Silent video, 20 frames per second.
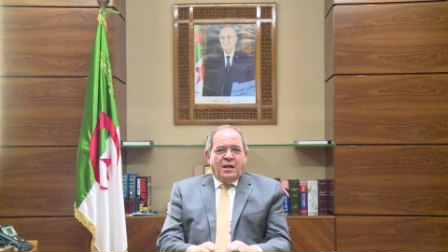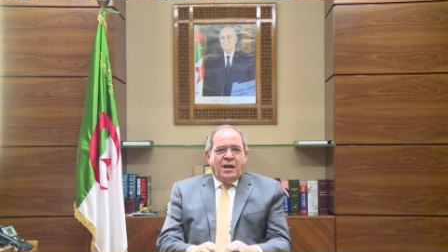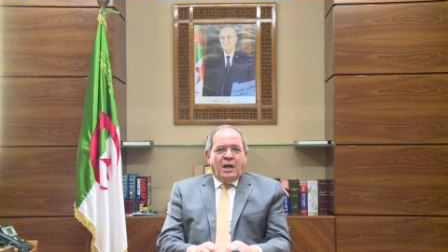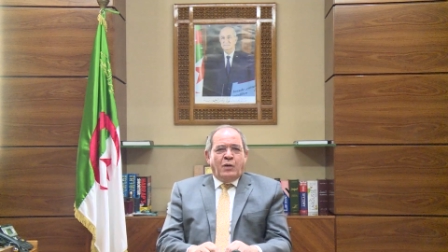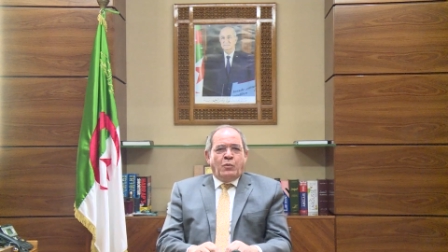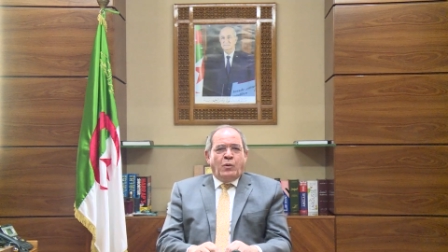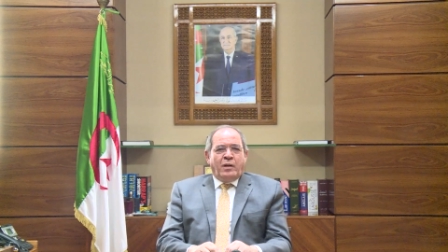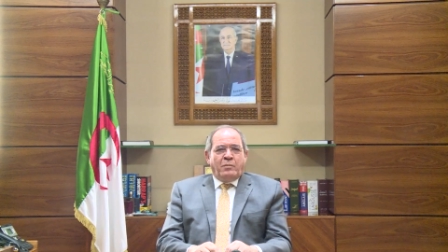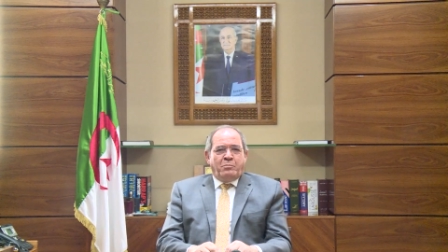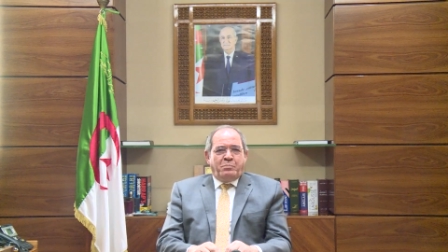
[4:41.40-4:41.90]

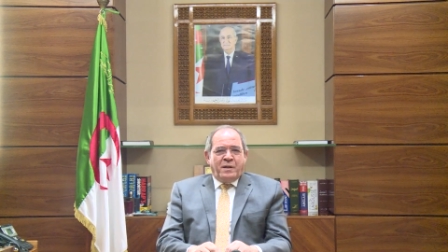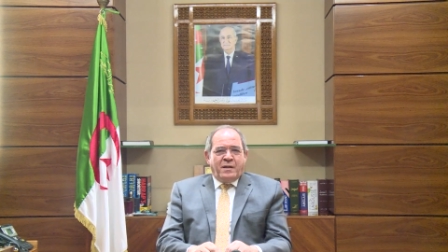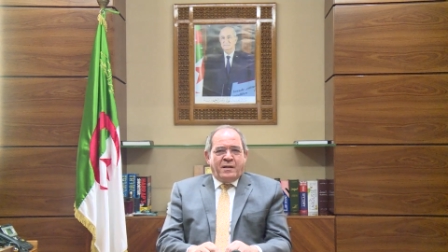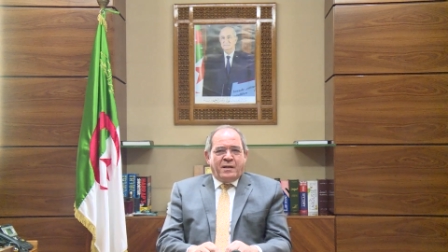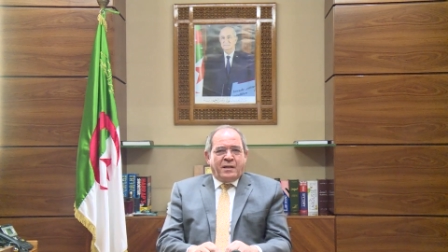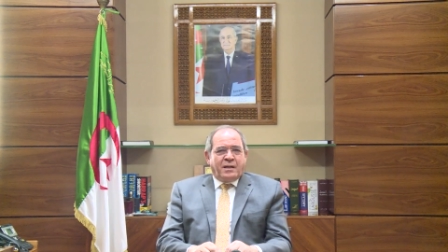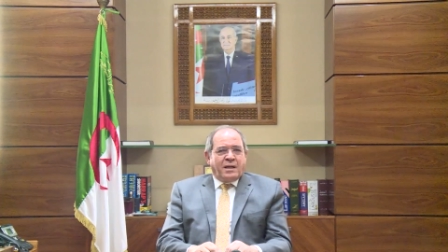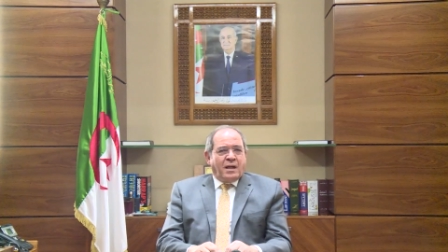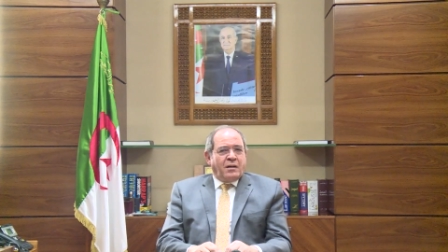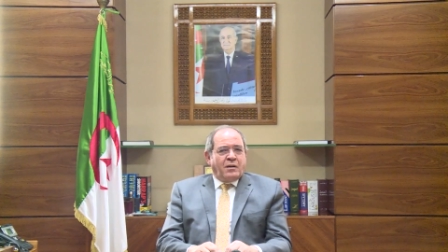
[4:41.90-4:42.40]
and
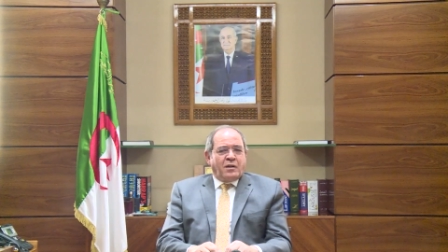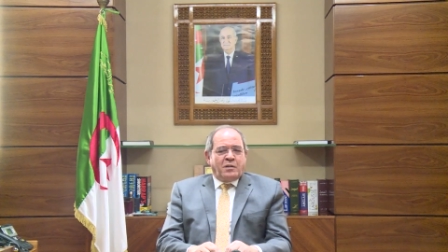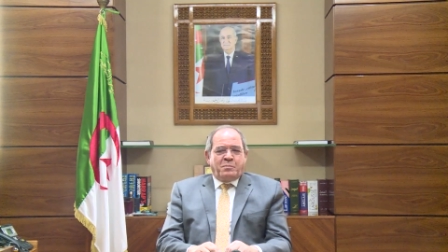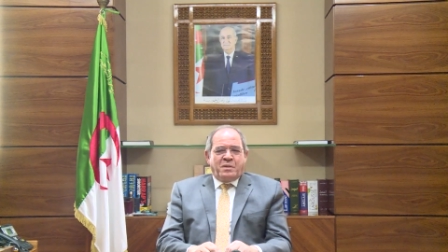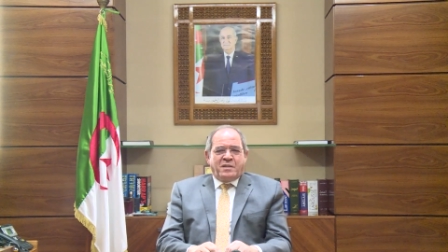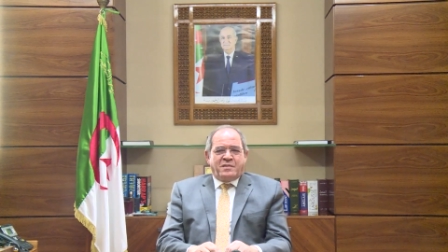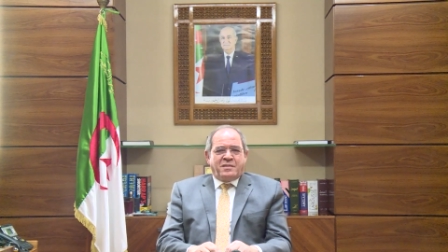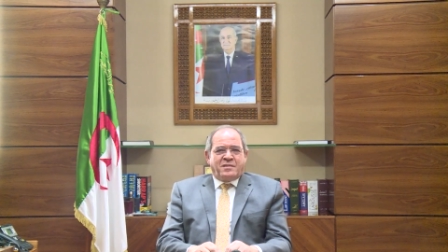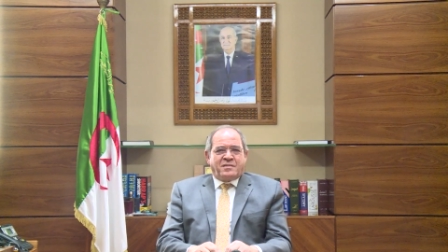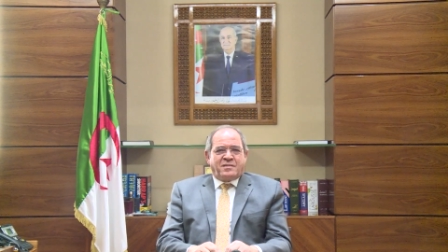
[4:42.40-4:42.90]
well-being cannot
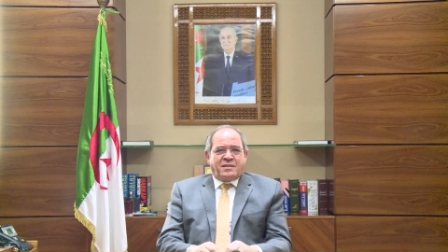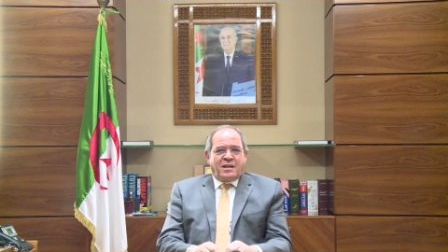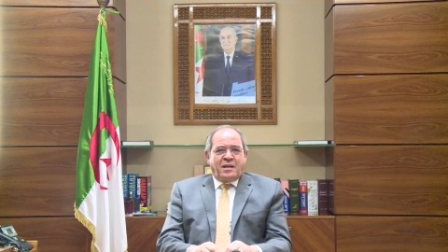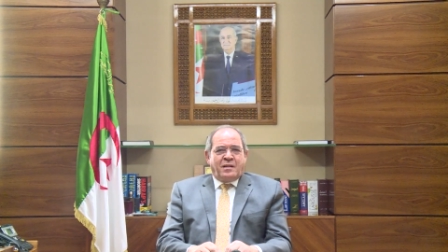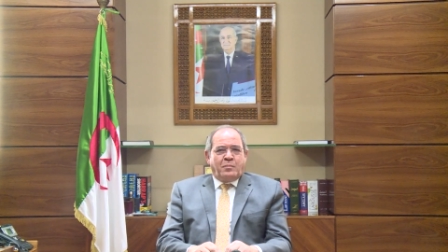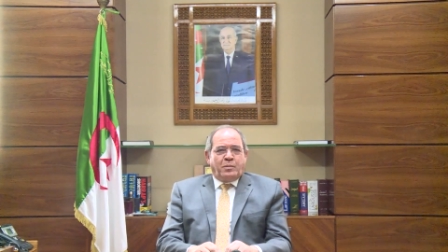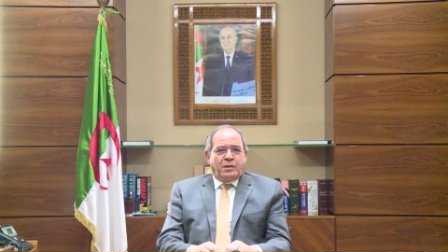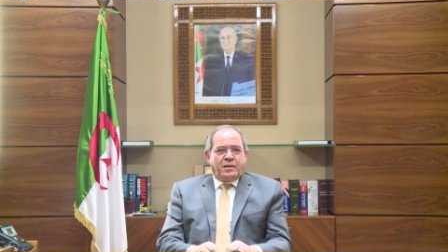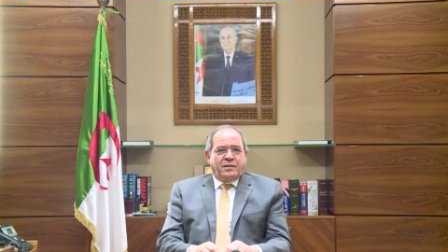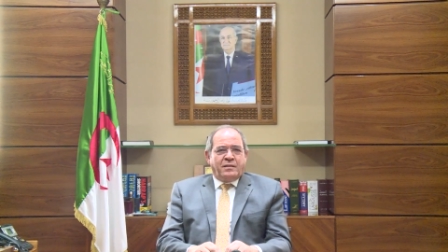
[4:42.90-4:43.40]
be
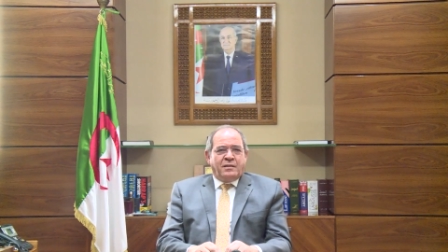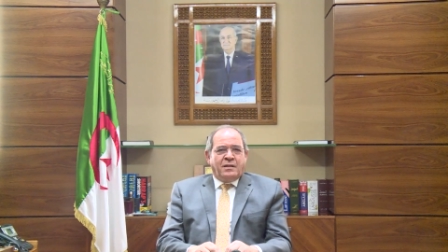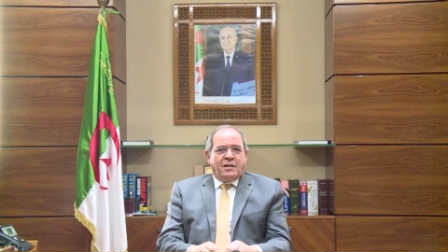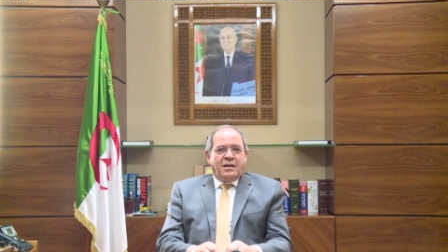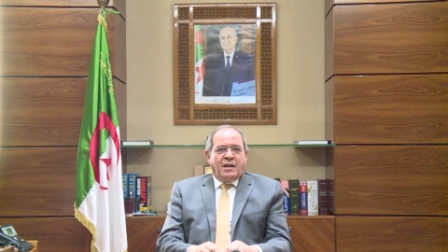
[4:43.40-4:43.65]
sustainably